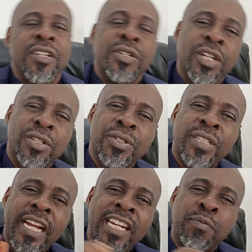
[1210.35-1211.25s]
You can also
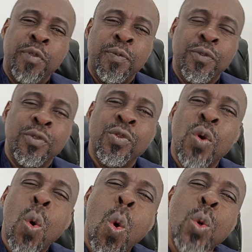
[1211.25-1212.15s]
target people
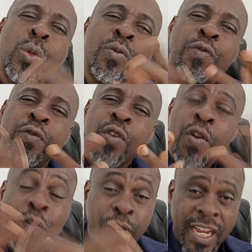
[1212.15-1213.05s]
who own
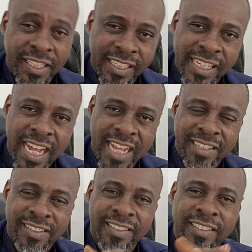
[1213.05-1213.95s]
flashy
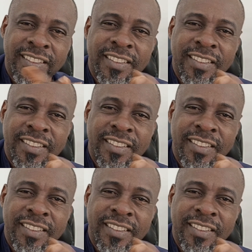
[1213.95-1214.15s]
cars.